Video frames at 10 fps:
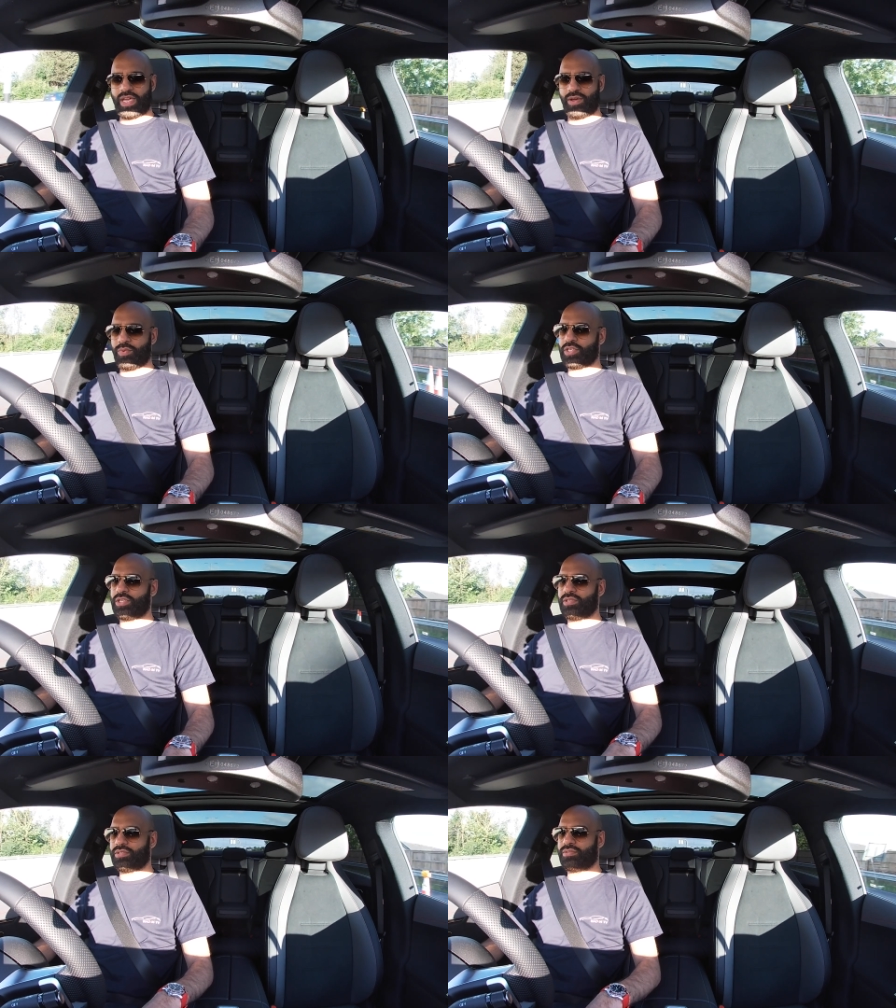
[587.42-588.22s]
here, which
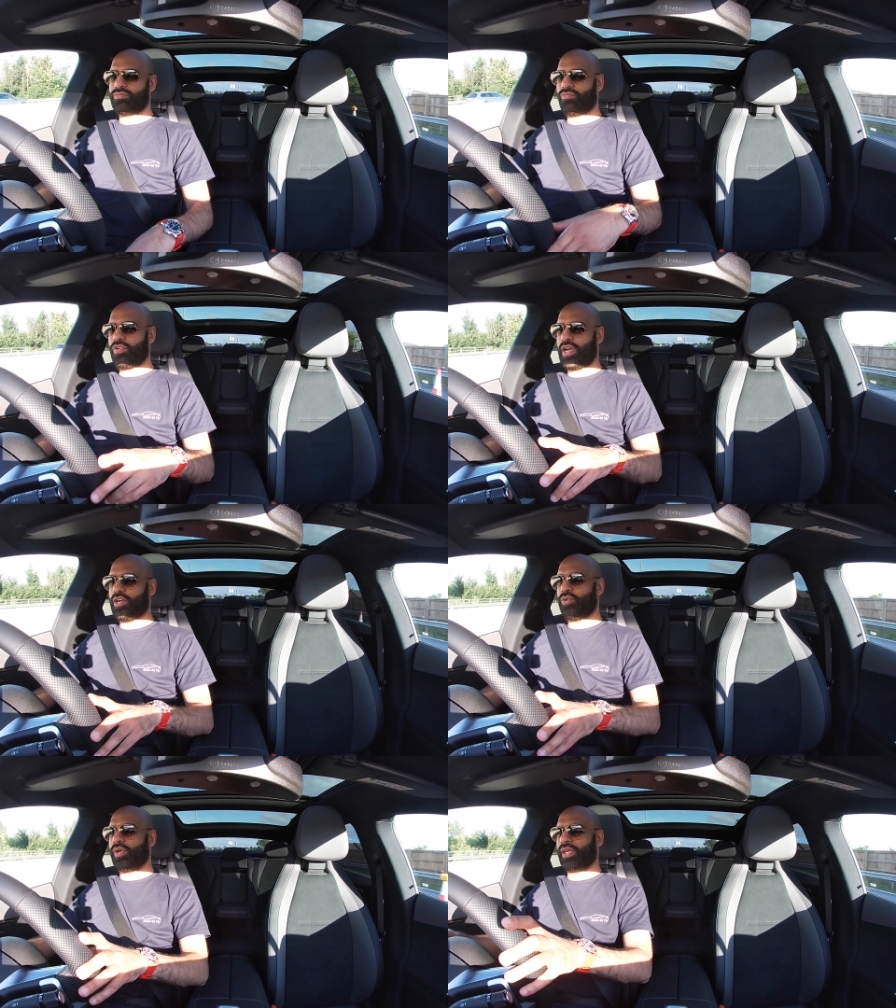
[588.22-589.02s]
is really
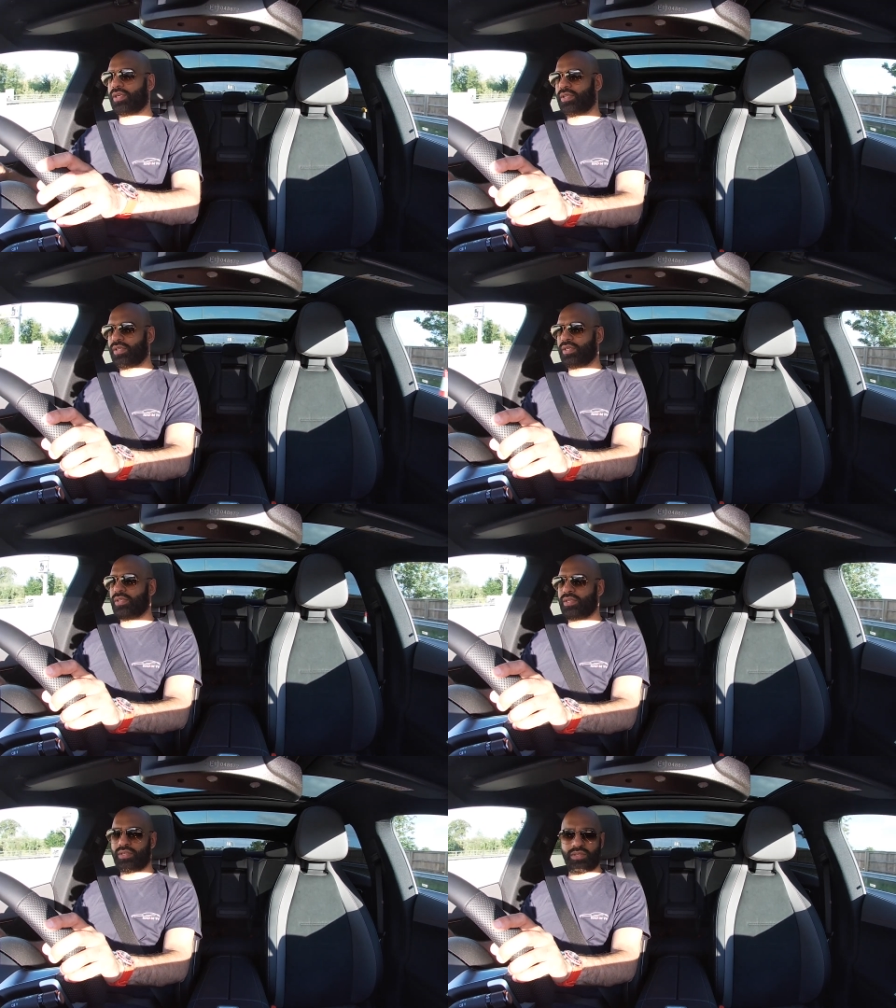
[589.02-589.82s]
annoying,
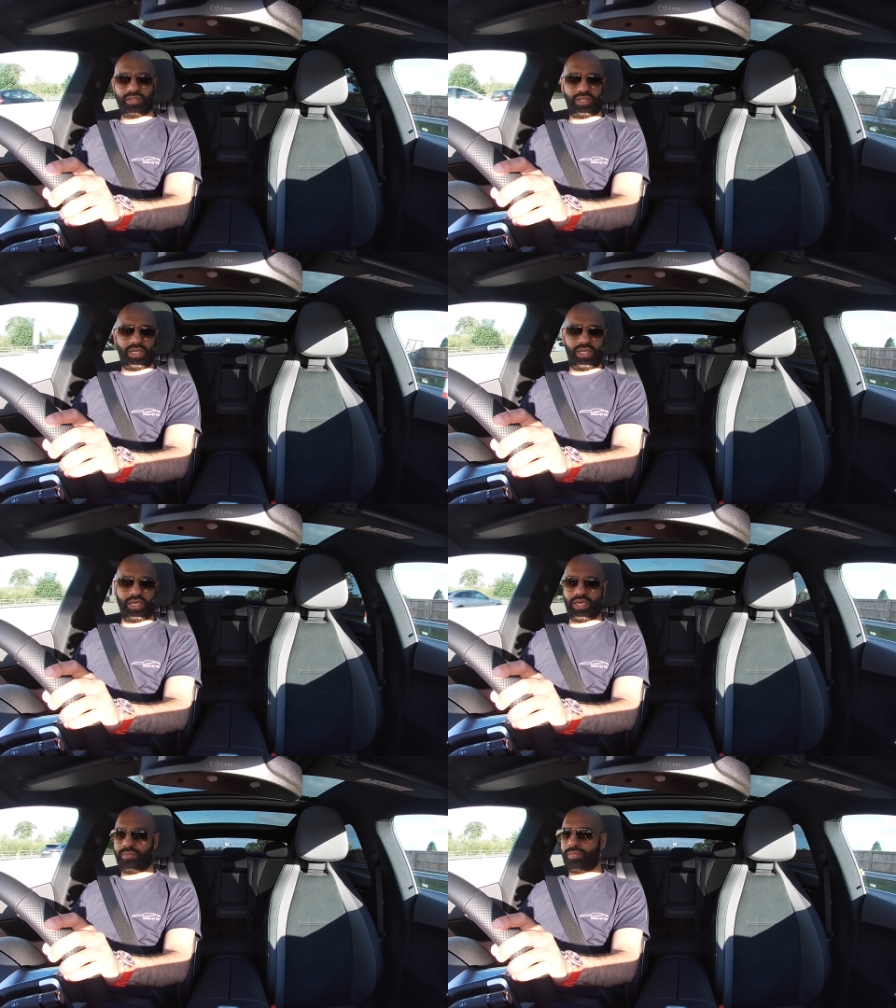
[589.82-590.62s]

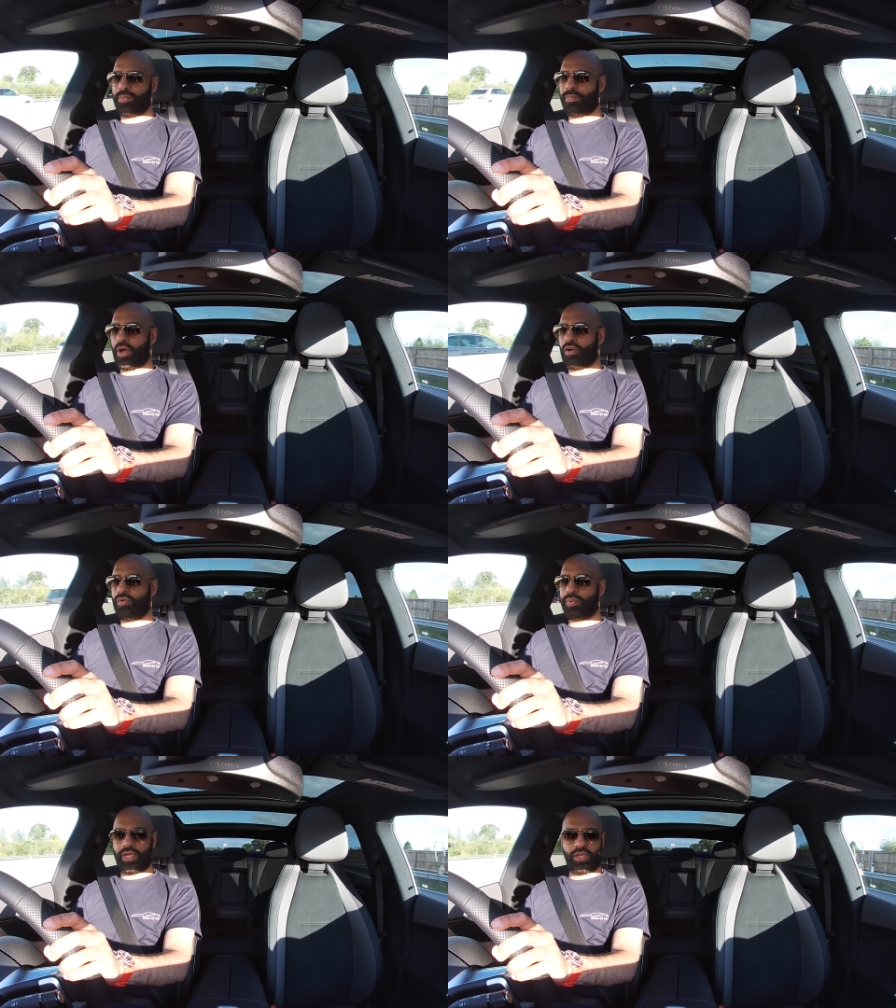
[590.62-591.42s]
the bar
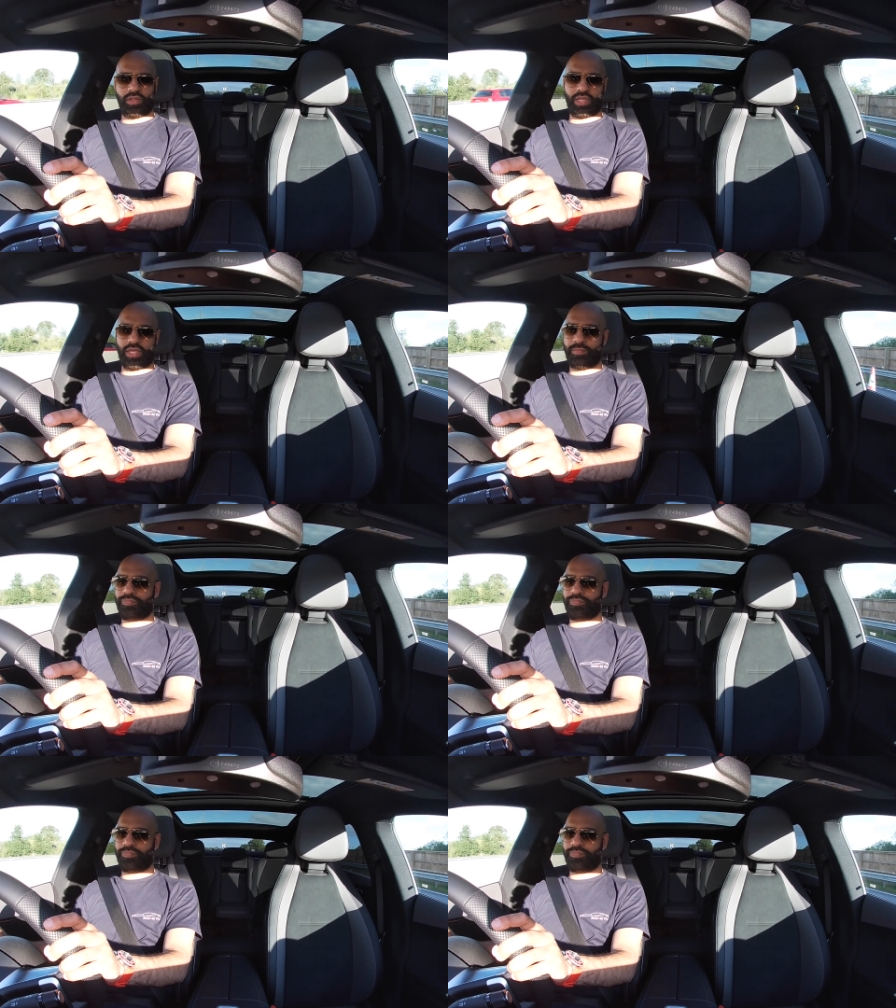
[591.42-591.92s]
where you got the